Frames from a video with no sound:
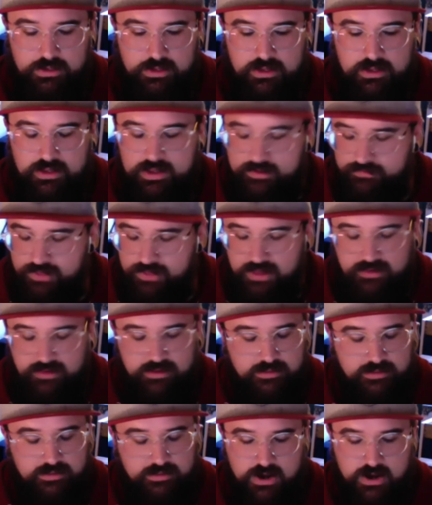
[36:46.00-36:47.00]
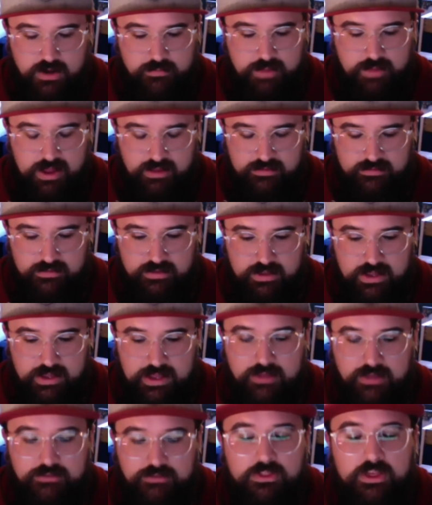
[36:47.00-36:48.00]
if they did the very base.
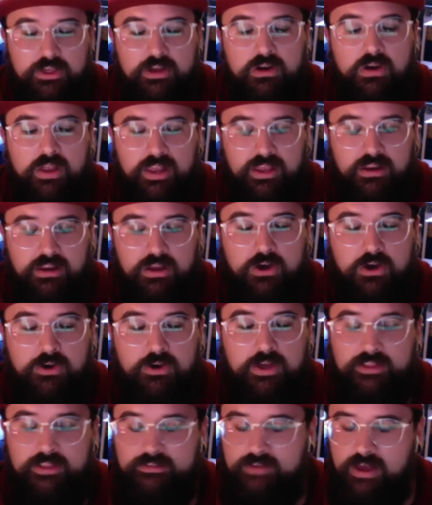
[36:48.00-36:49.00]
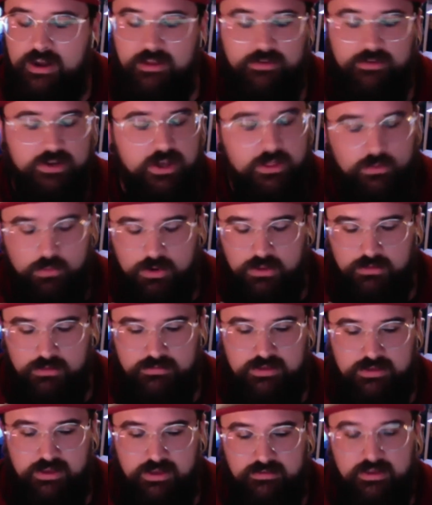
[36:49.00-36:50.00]
So they already know, and it's kind of another one of those
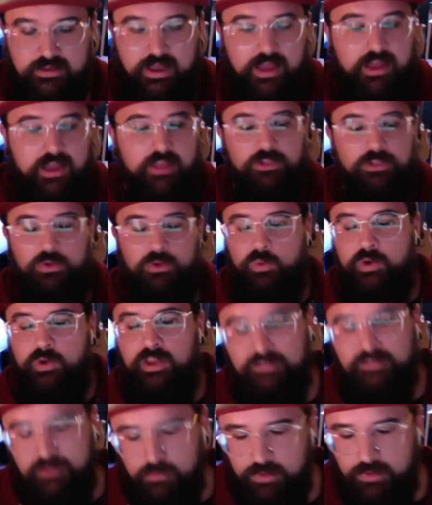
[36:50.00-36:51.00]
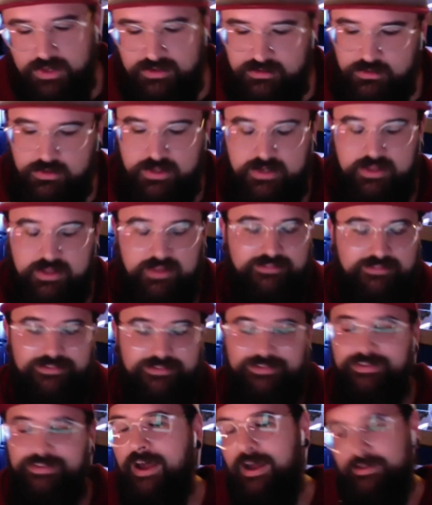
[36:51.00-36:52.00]
things. The reason we do it is
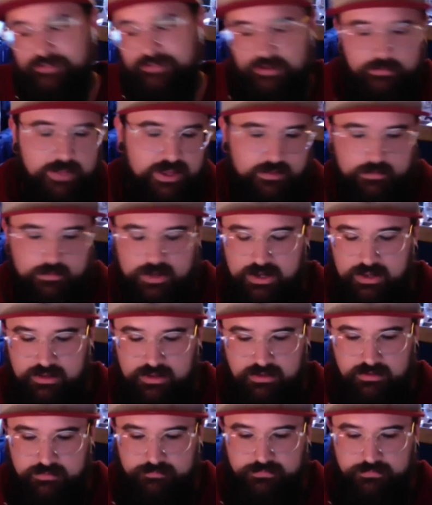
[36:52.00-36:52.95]
not to make money.